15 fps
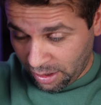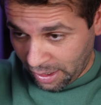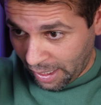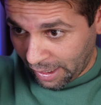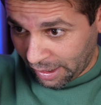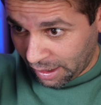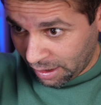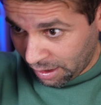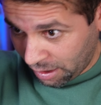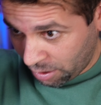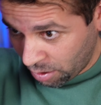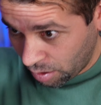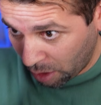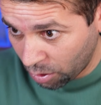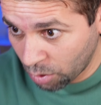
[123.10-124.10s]
like
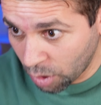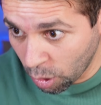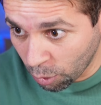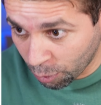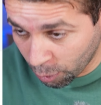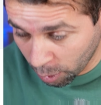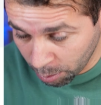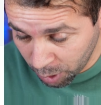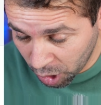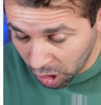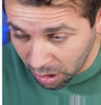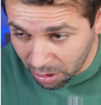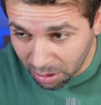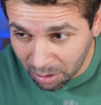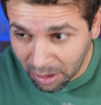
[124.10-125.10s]
you go from
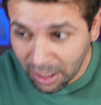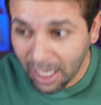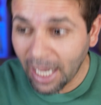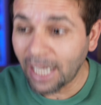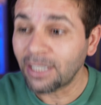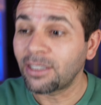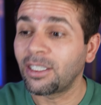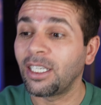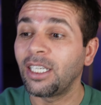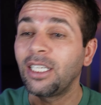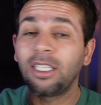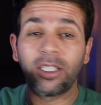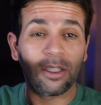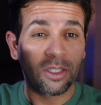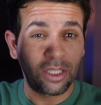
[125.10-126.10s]
general until
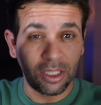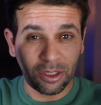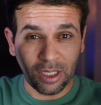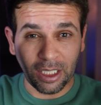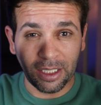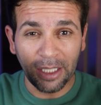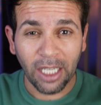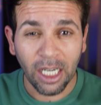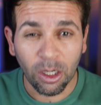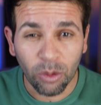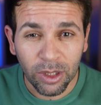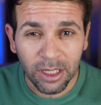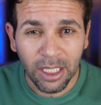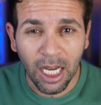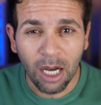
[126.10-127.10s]
you start
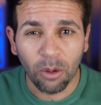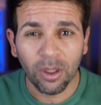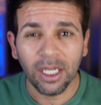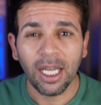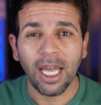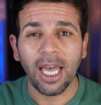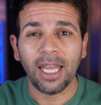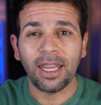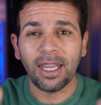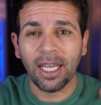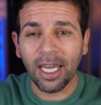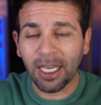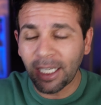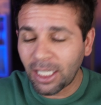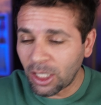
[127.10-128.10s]
narrowing down, and
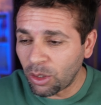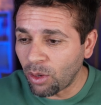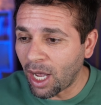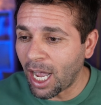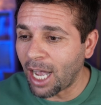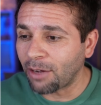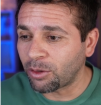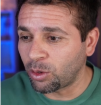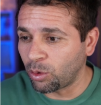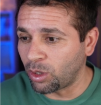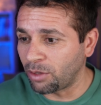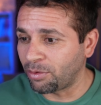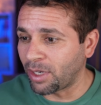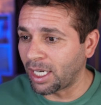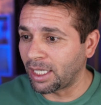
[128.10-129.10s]
then you have to
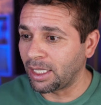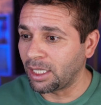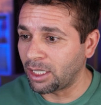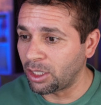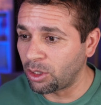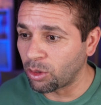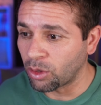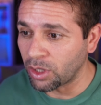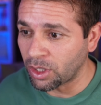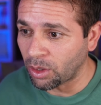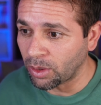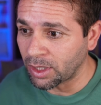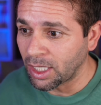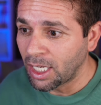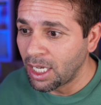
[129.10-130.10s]
refine your
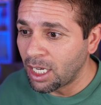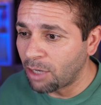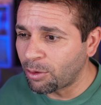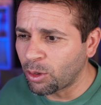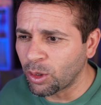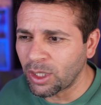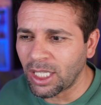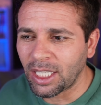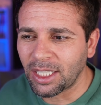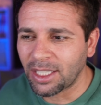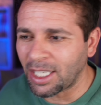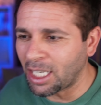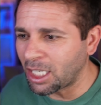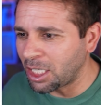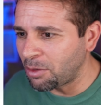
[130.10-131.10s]
results. Of course, like it's
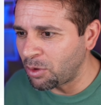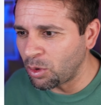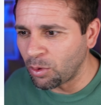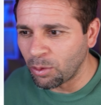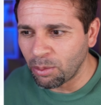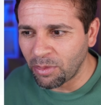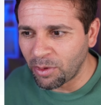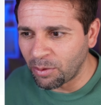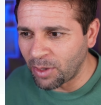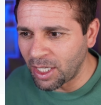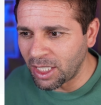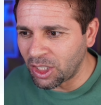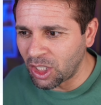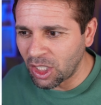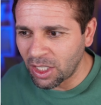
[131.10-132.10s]
gonna give you
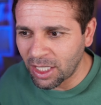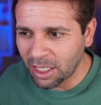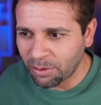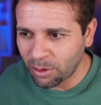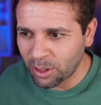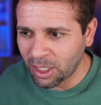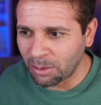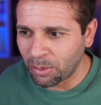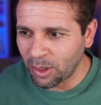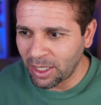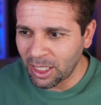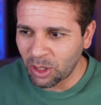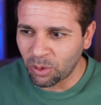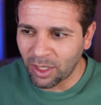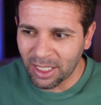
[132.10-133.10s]
very generic, for example,
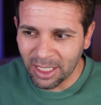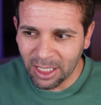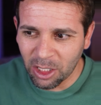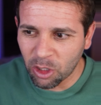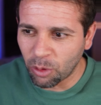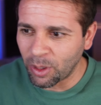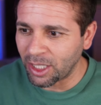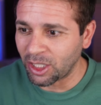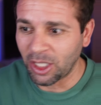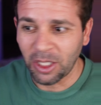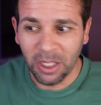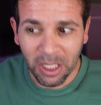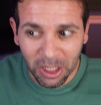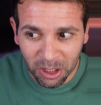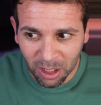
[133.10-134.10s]
this one in e-commerce,
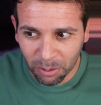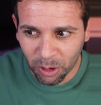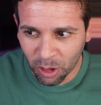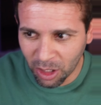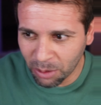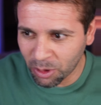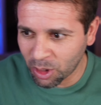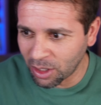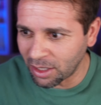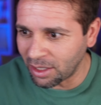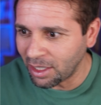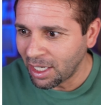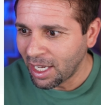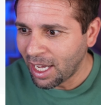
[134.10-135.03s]
niche subscription,